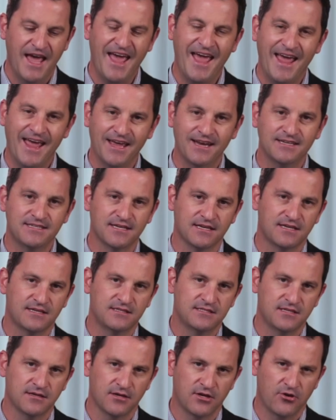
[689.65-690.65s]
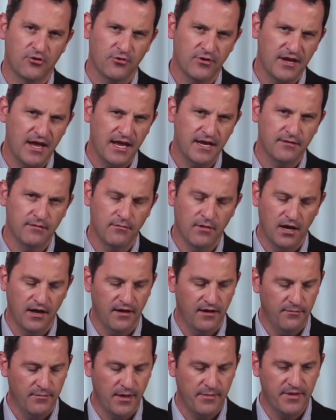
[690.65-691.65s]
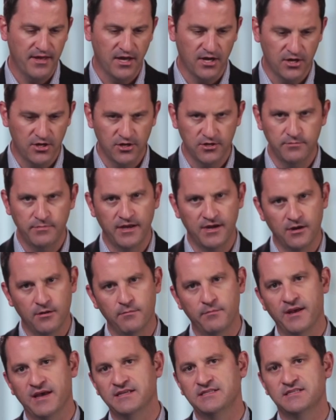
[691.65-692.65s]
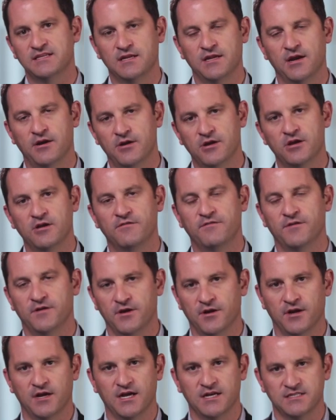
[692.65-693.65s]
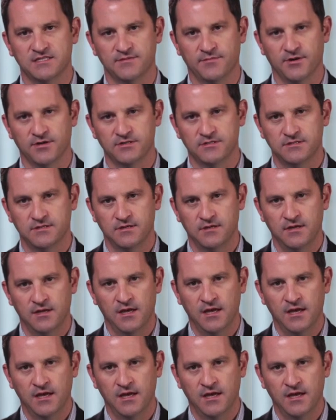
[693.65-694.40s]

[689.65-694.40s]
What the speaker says: and to create maybe a good, better, best scenario for your customers.